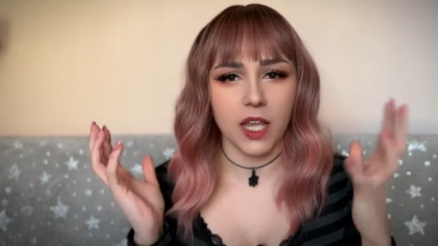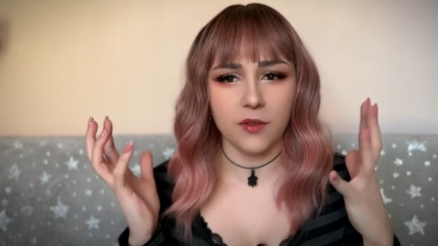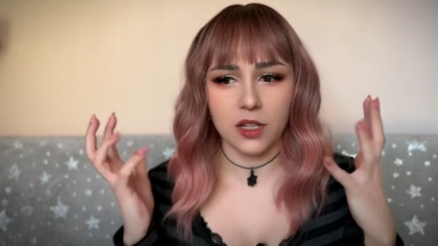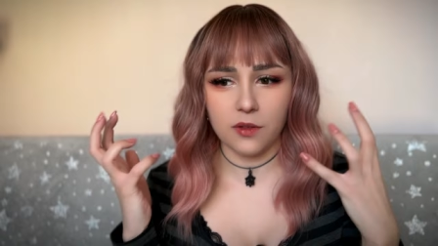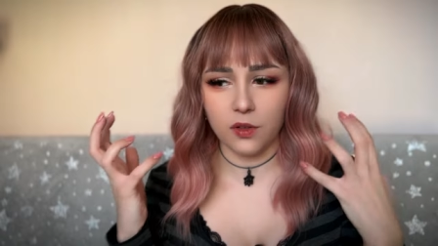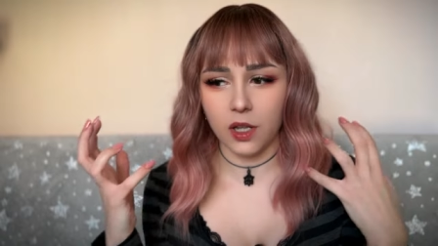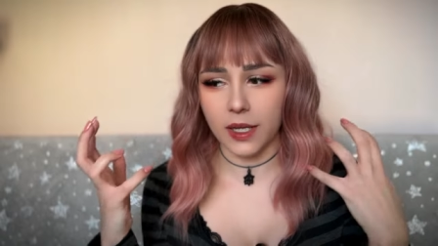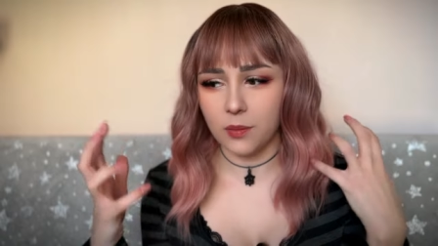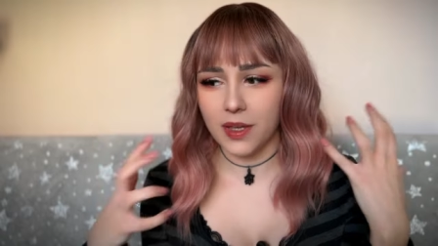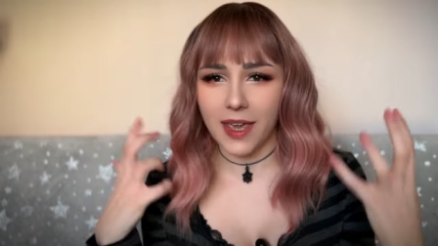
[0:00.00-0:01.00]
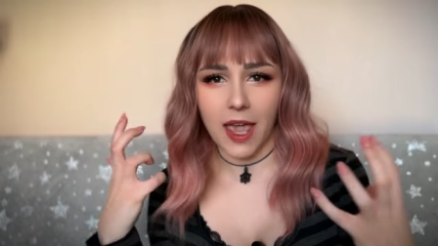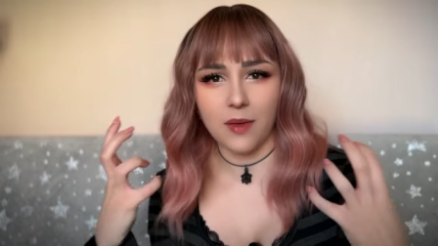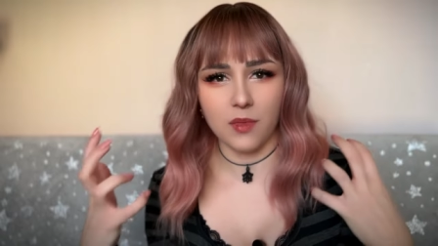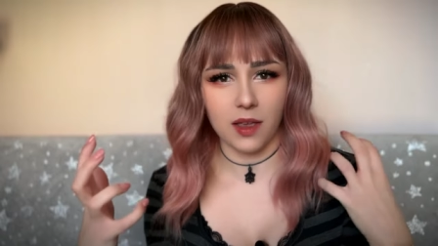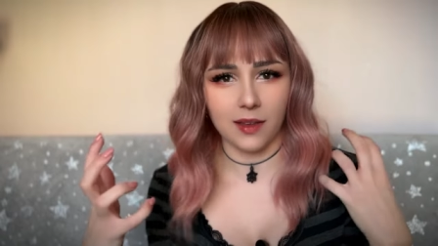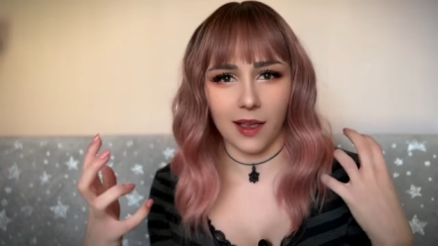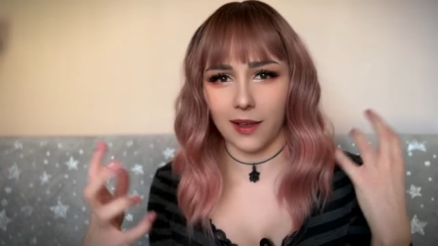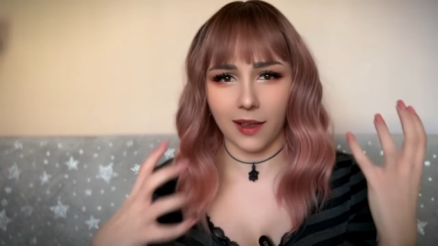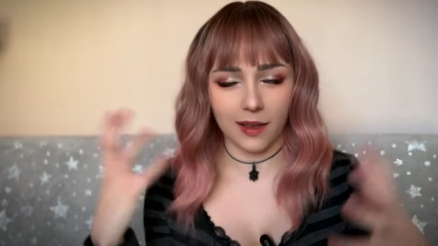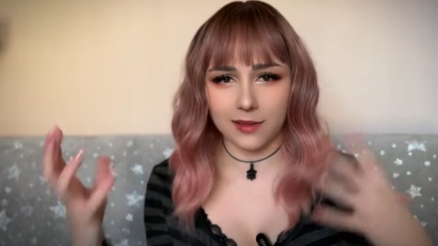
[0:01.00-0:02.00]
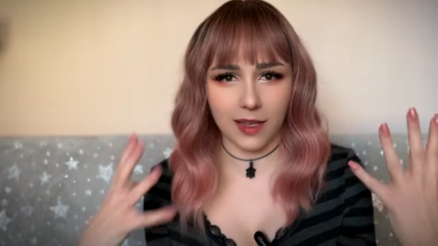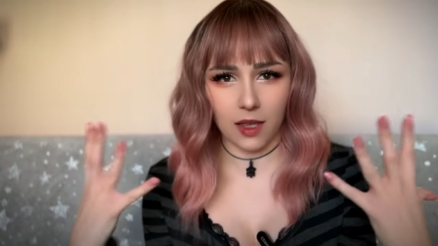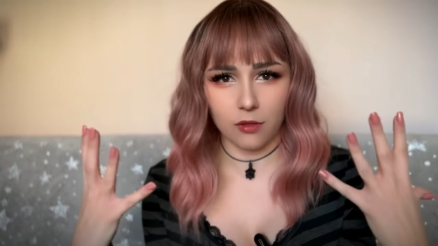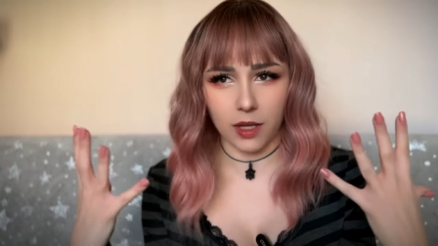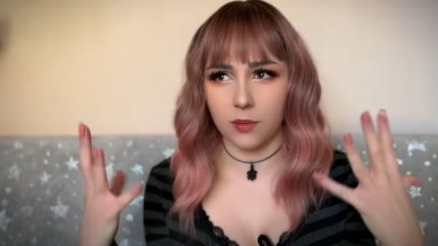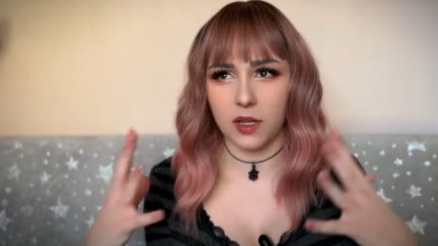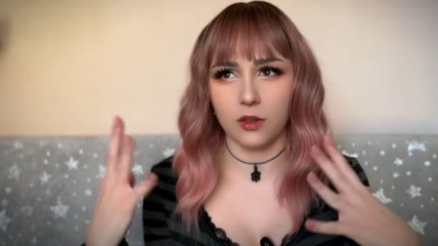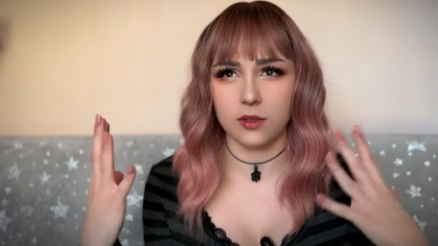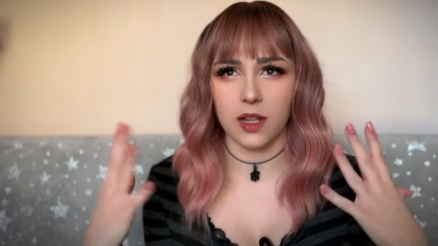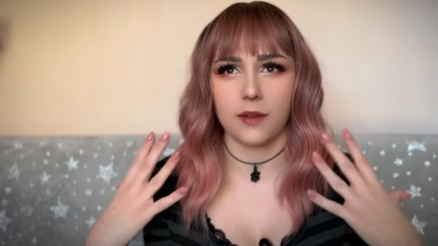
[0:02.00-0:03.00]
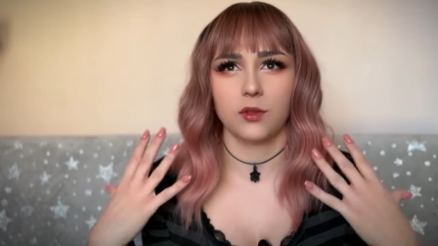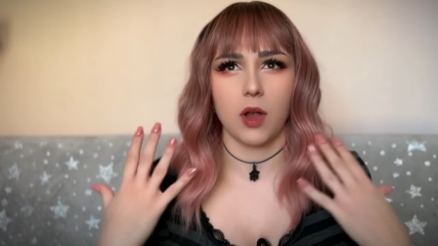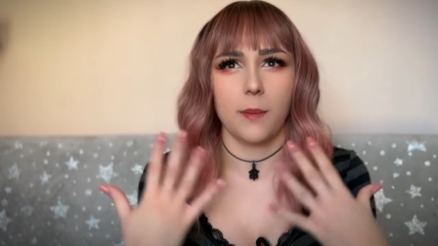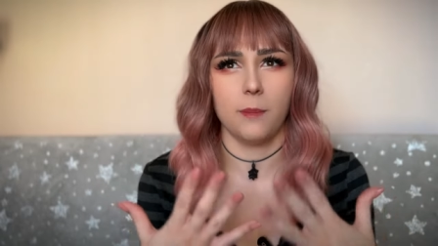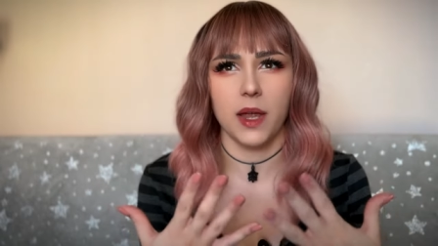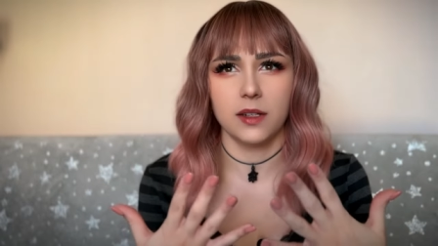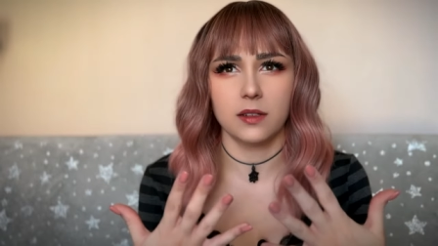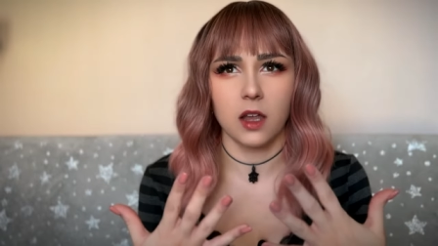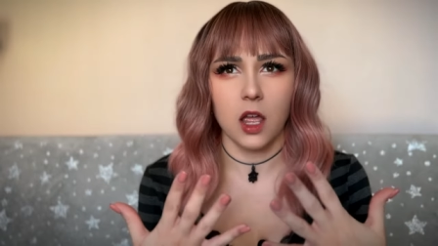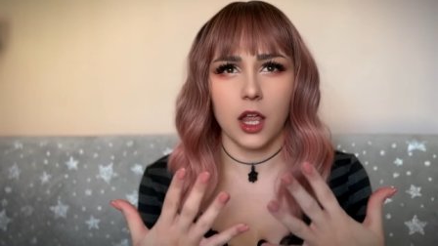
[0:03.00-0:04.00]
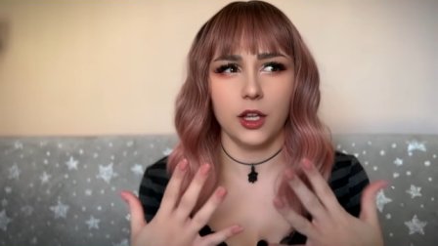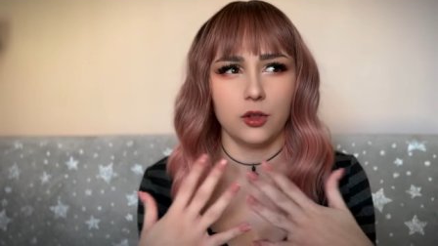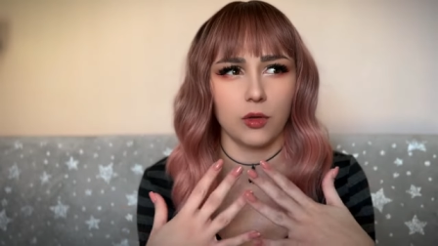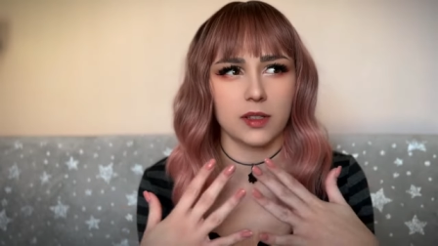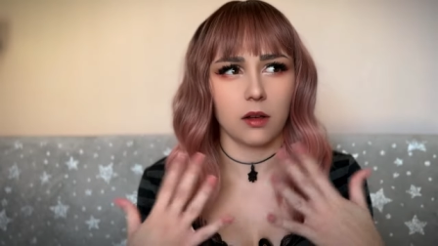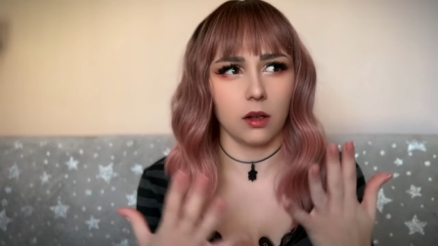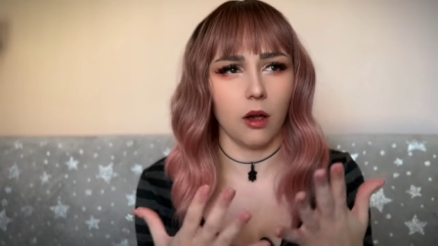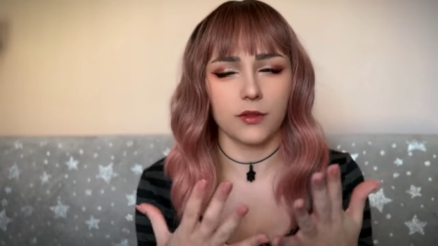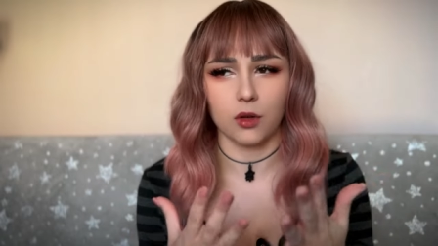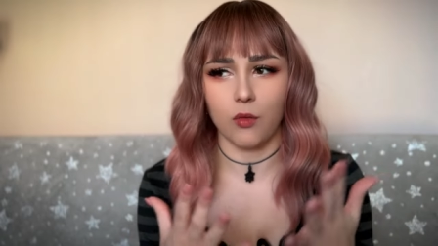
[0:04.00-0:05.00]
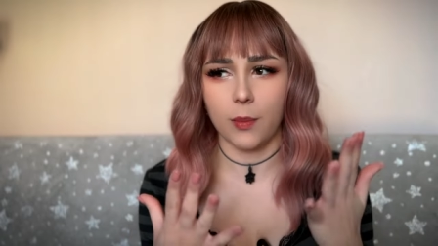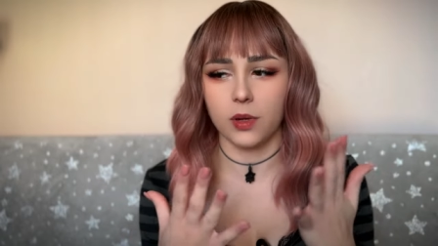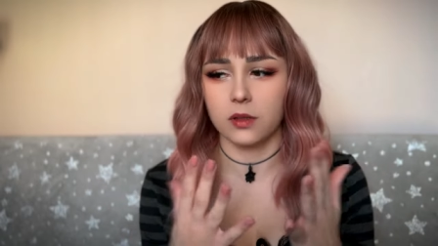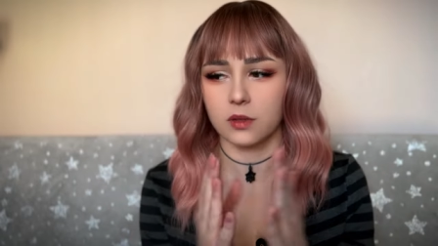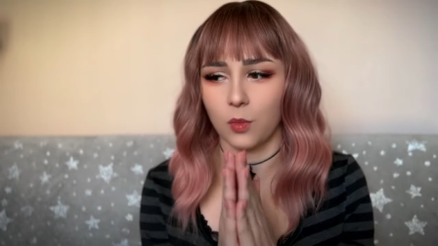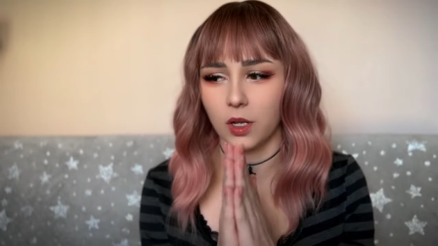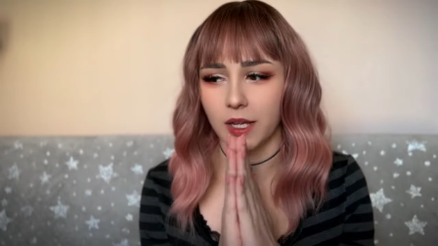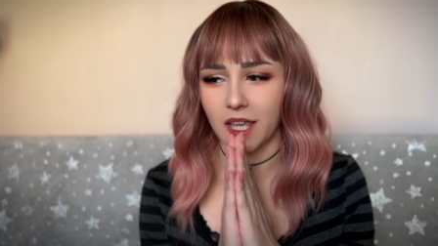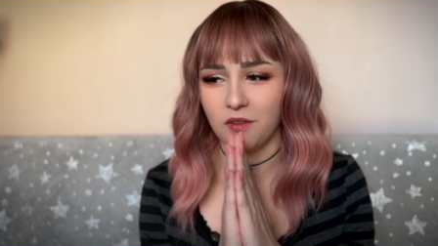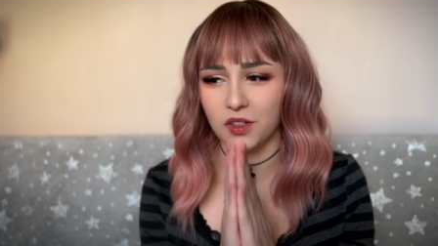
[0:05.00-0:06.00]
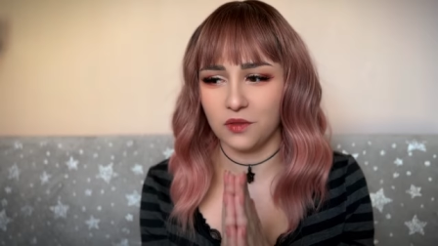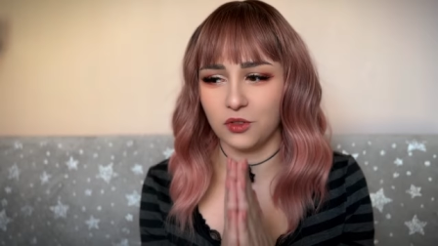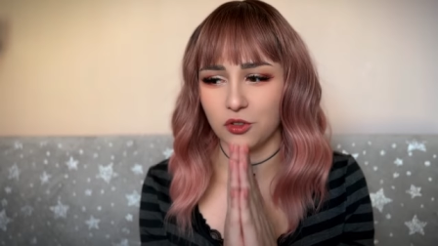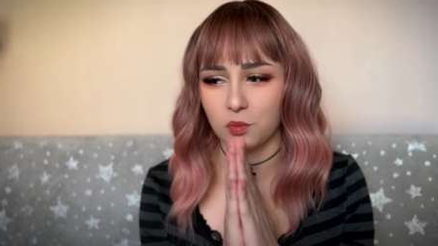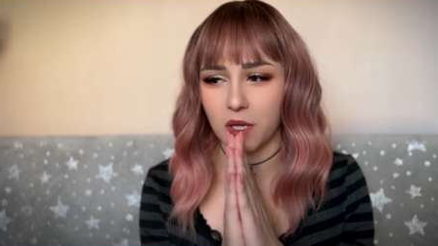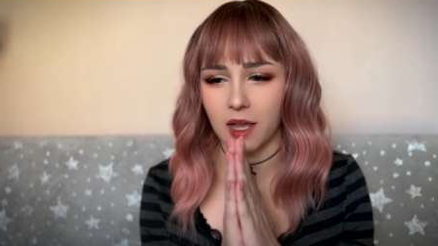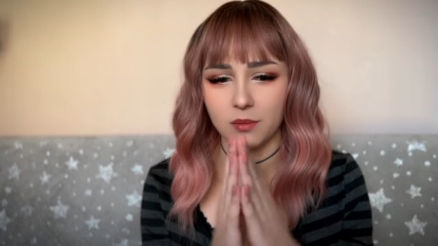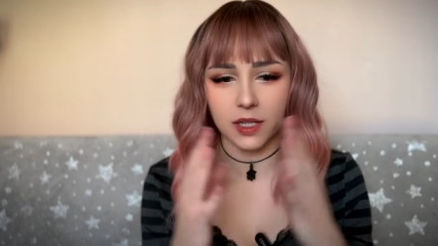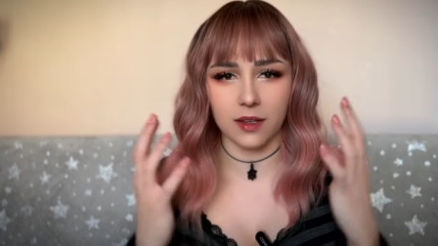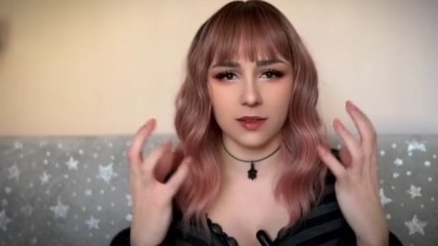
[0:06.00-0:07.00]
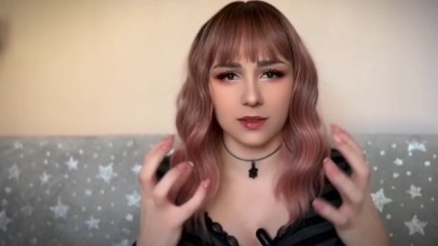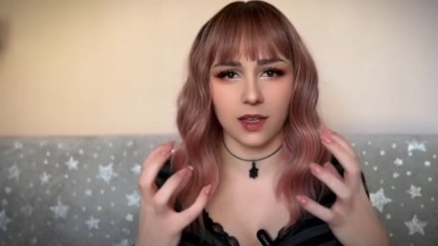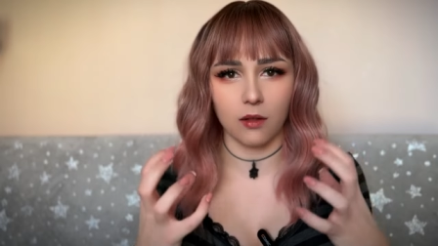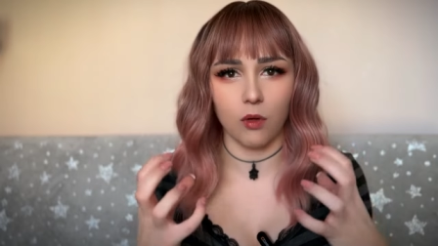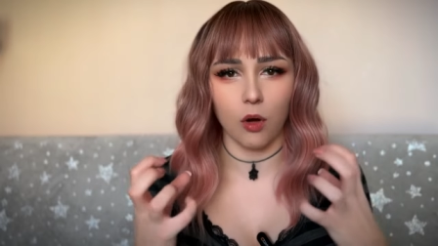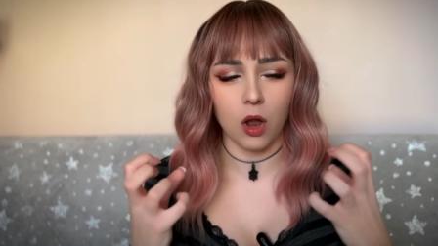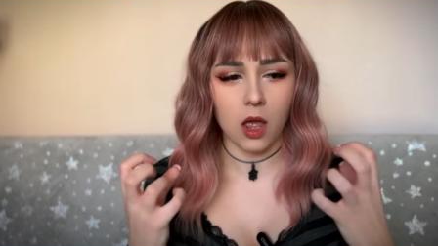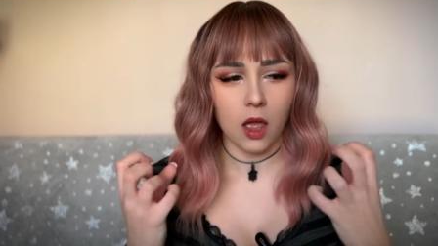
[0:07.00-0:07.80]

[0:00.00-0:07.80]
even if he like became a skill, like maybe he doesn't have to embed it into his cloths or weapons, but like even if it just became like his skill,